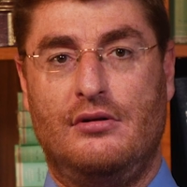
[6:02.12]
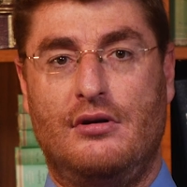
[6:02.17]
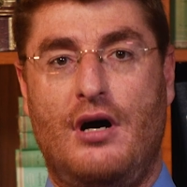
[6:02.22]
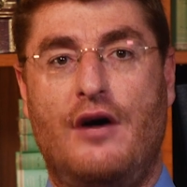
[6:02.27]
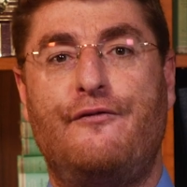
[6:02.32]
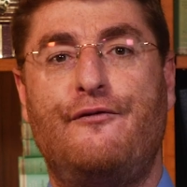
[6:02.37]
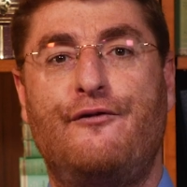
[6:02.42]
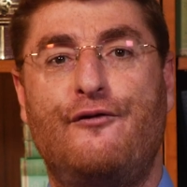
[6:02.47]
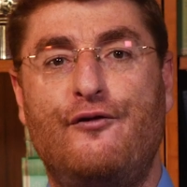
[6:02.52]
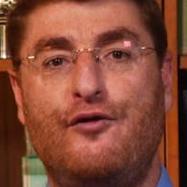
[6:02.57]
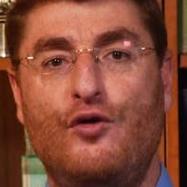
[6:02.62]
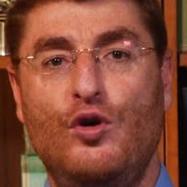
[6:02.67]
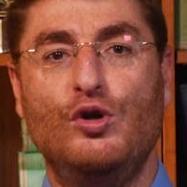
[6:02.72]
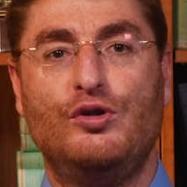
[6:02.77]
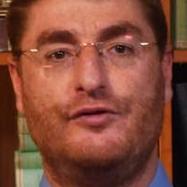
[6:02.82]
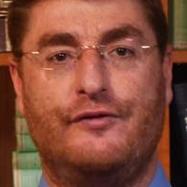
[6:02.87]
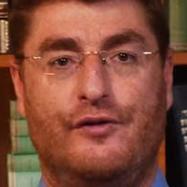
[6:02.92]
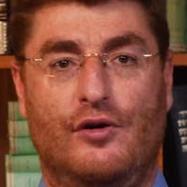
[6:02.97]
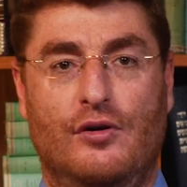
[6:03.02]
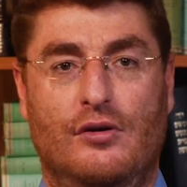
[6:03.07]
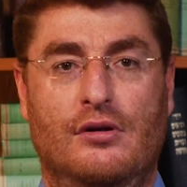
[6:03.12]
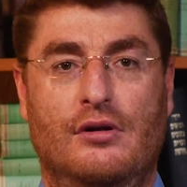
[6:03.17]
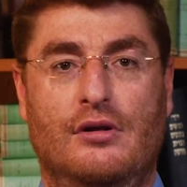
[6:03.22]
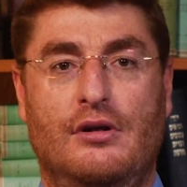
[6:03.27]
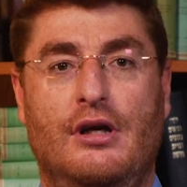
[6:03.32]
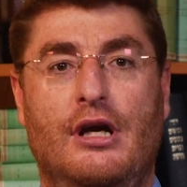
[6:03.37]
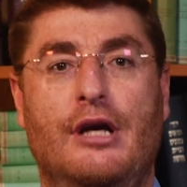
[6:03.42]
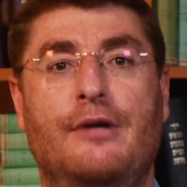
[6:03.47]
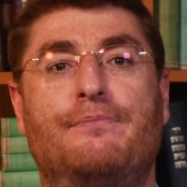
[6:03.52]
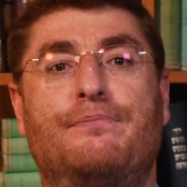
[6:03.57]
a fruitful
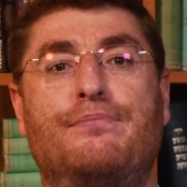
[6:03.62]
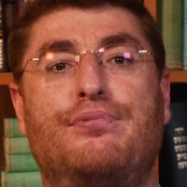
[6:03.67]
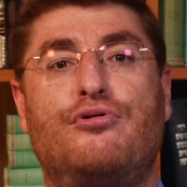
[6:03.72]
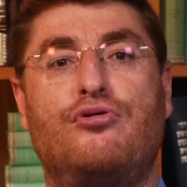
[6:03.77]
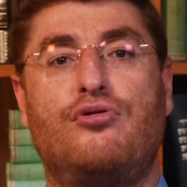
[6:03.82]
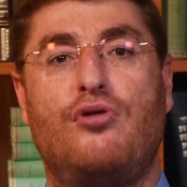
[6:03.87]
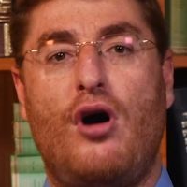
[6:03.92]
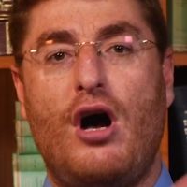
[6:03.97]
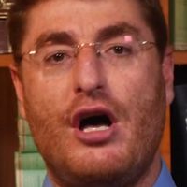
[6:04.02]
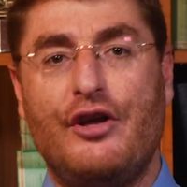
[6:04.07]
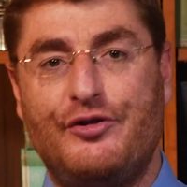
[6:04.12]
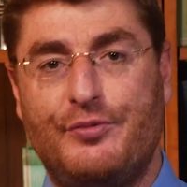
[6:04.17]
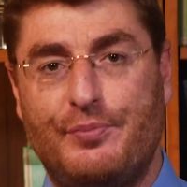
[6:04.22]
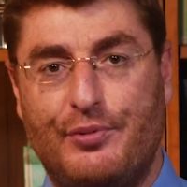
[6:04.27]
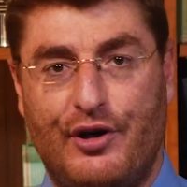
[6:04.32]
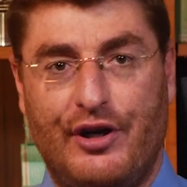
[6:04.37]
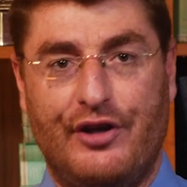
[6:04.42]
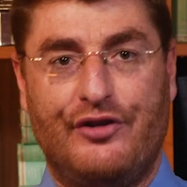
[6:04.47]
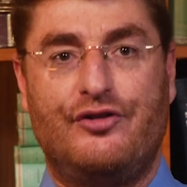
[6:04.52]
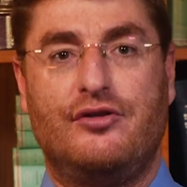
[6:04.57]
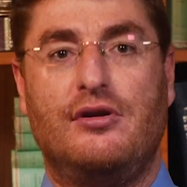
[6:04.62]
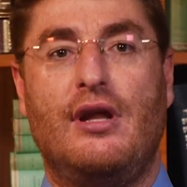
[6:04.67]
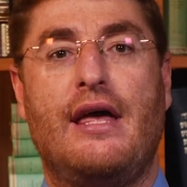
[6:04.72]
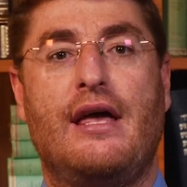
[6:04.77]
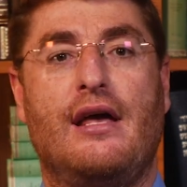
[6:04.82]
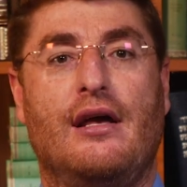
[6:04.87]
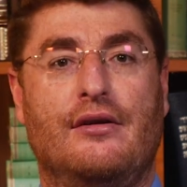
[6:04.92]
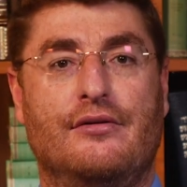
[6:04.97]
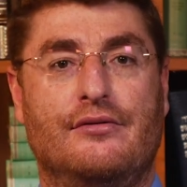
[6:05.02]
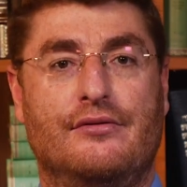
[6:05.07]
and prosperous
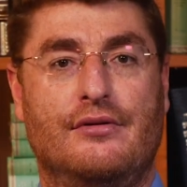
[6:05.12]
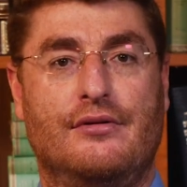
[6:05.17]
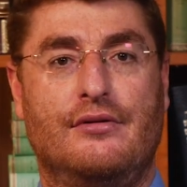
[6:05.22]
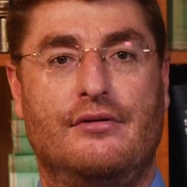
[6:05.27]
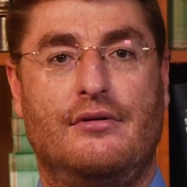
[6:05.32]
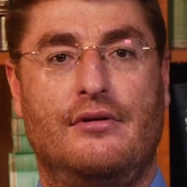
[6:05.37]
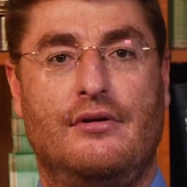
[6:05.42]
land.